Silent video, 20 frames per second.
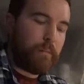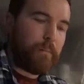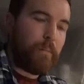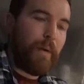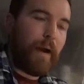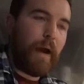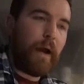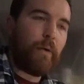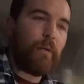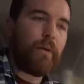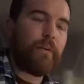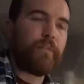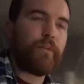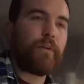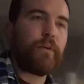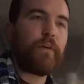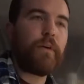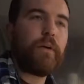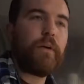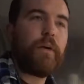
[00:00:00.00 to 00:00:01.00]

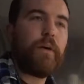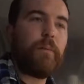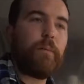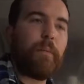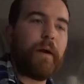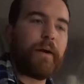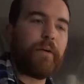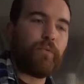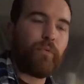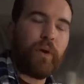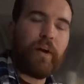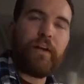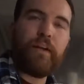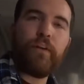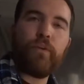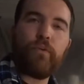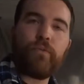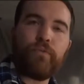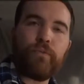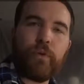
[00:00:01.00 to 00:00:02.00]
However, my
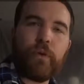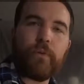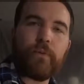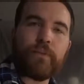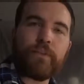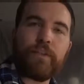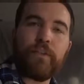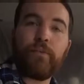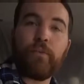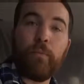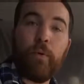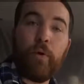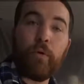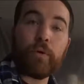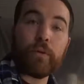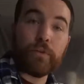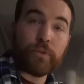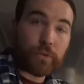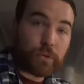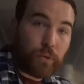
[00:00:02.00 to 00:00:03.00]
radio frequency remote
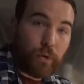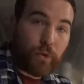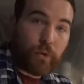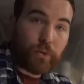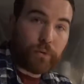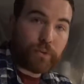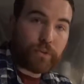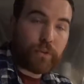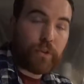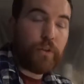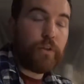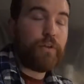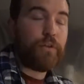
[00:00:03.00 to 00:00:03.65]
controls